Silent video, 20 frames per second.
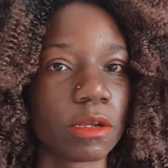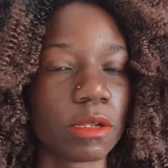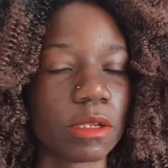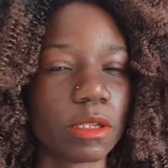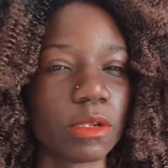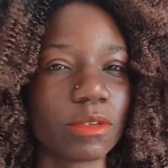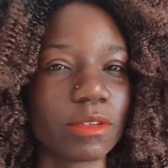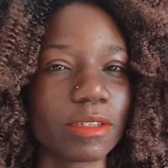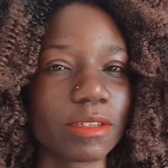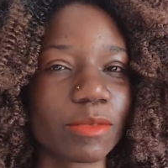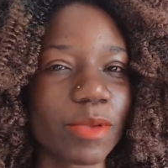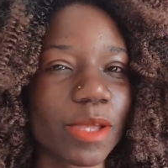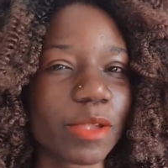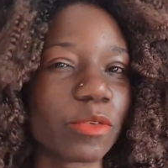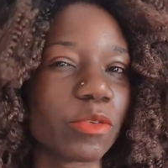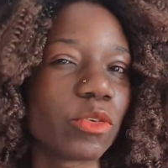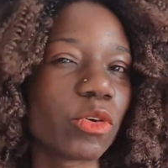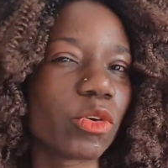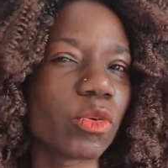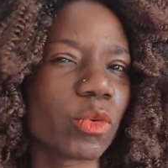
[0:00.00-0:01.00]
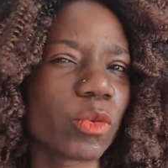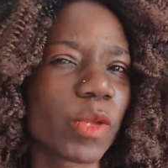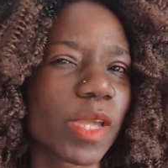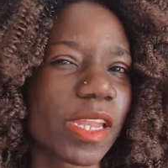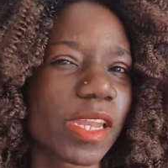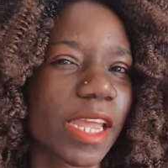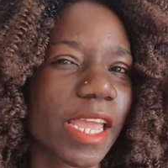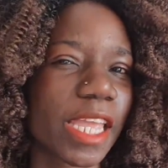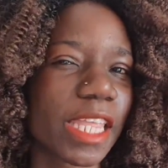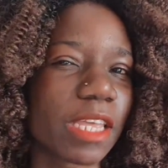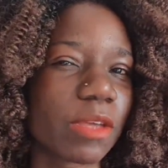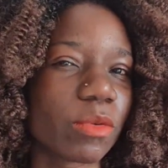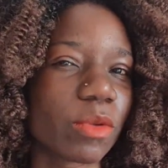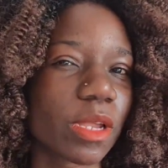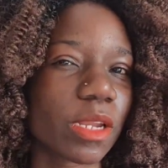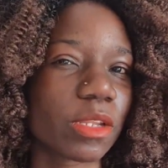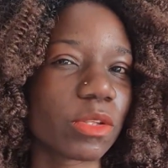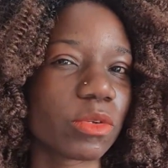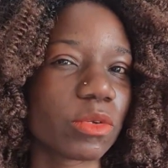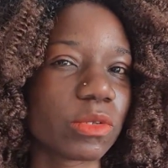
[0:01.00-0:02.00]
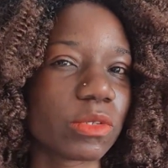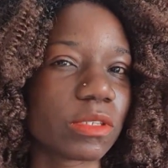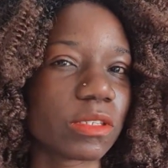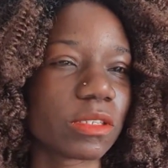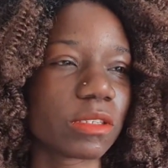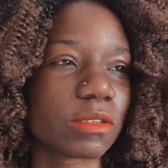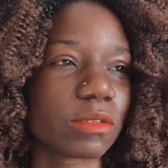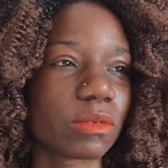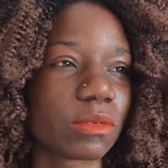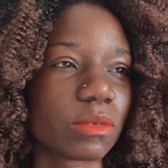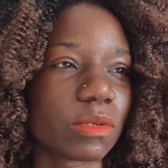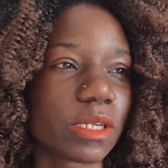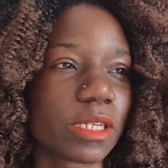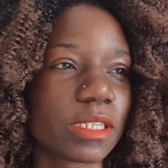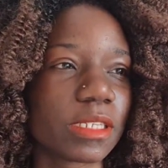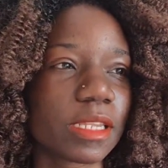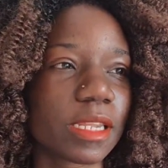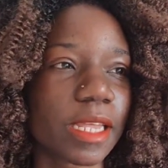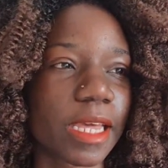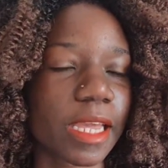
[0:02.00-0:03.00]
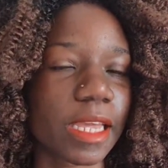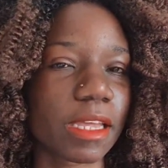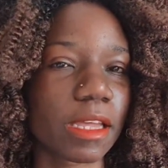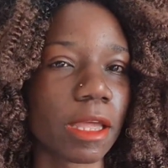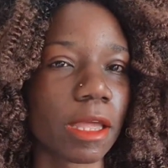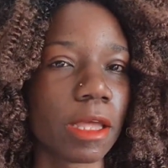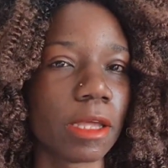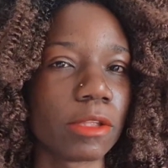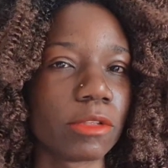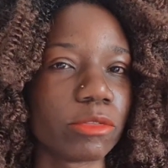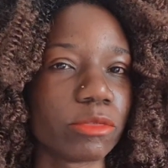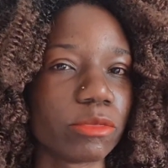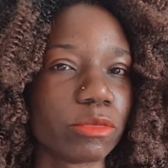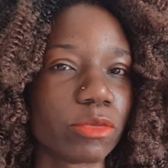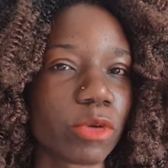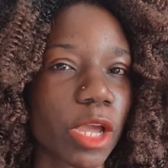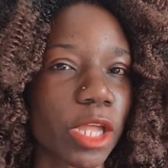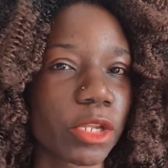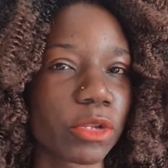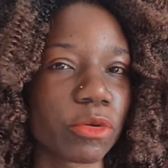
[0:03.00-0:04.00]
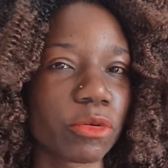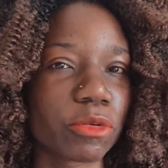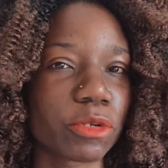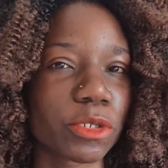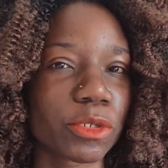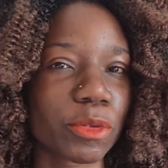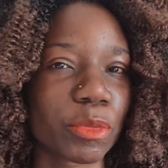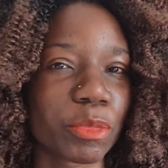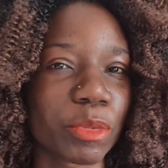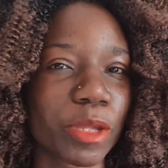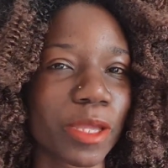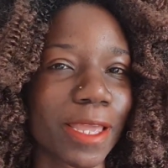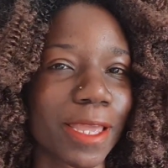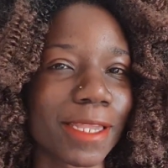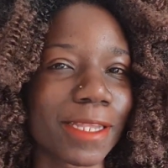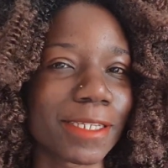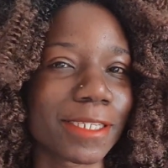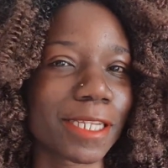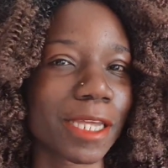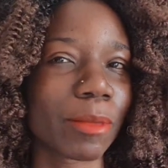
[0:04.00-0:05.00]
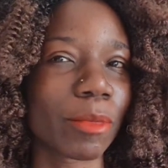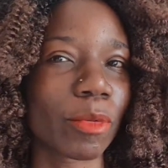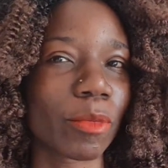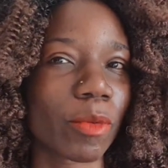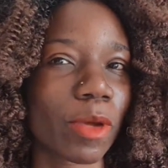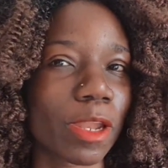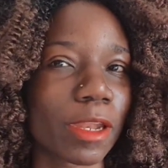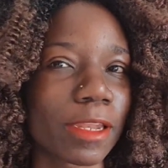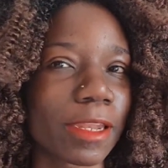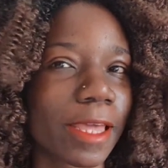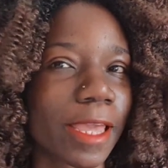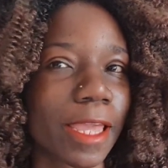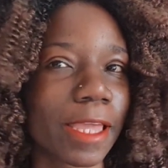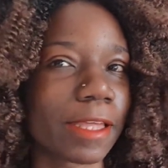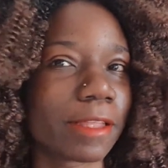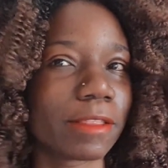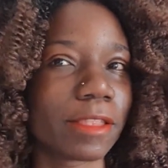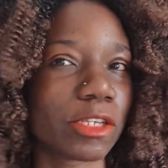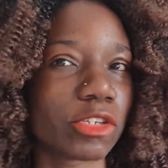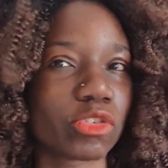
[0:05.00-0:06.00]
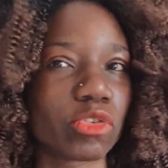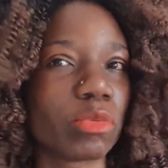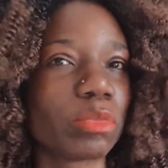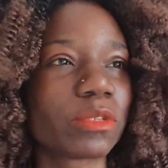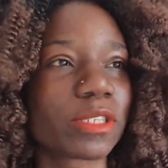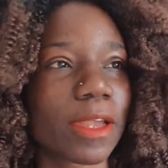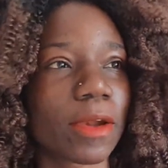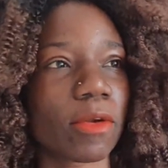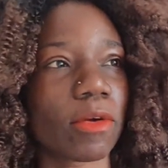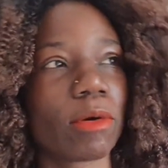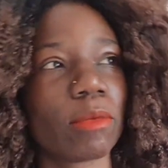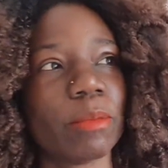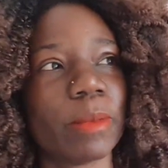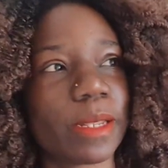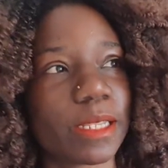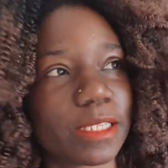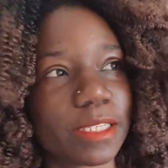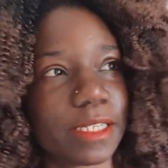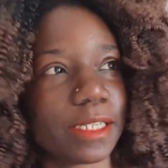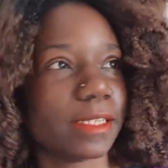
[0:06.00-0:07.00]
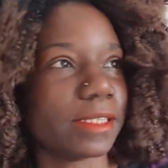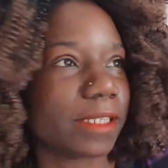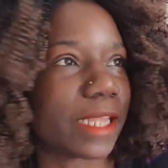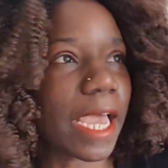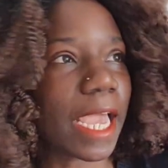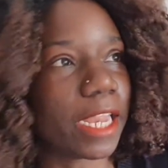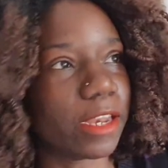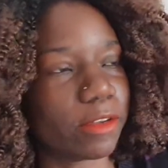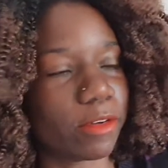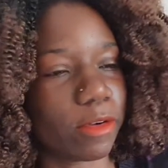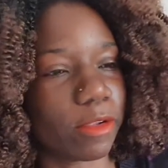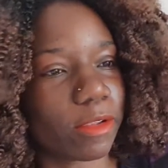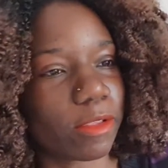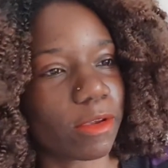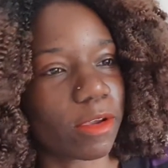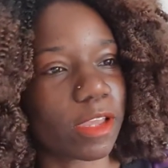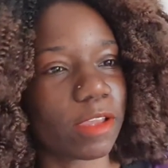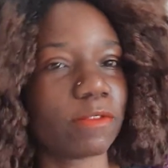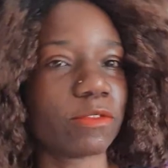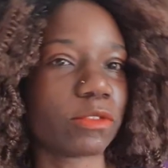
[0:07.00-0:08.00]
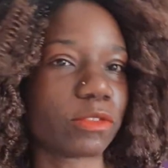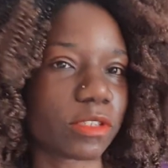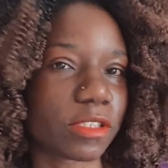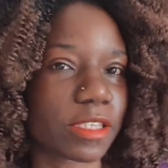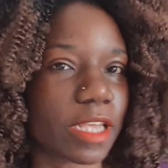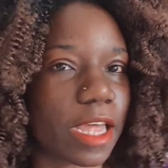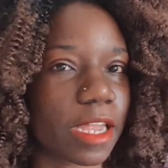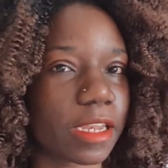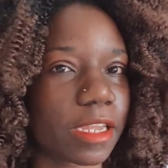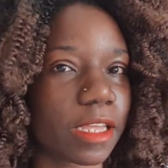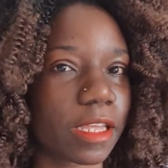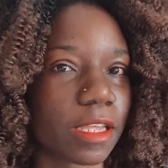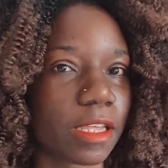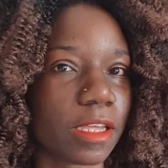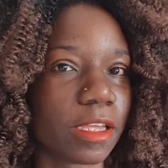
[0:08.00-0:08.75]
we in Kenya, we are used to it like you can go shopping anytime you want. Like the shops are open till 9 o'clock even on Sunday.